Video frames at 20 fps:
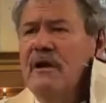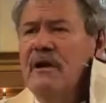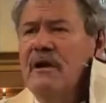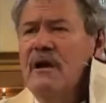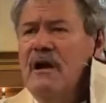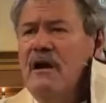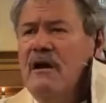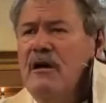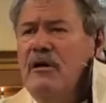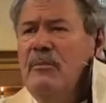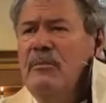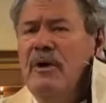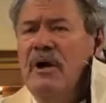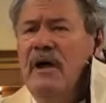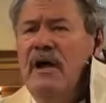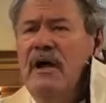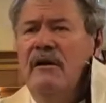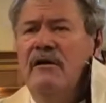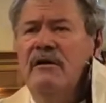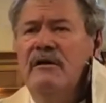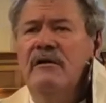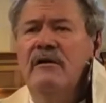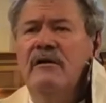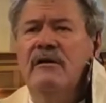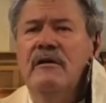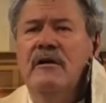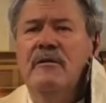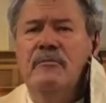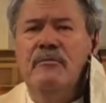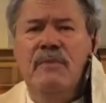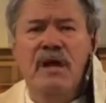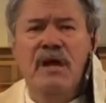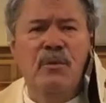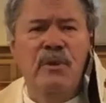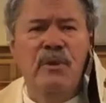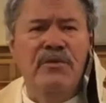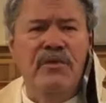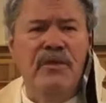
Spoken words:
come and meet with